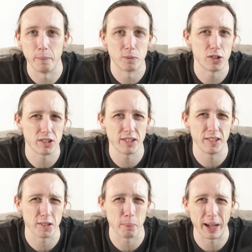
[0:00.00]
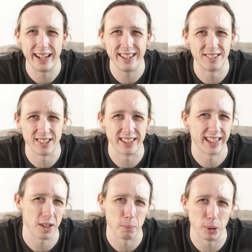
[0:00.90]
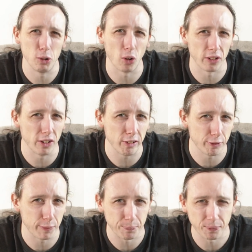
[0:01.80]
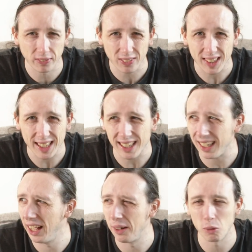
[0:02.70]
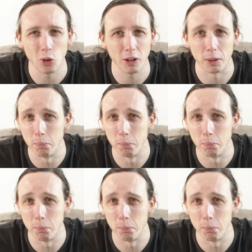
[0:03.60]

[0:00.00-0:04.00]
just because it's a pain to get the boot on and off. And I'm quite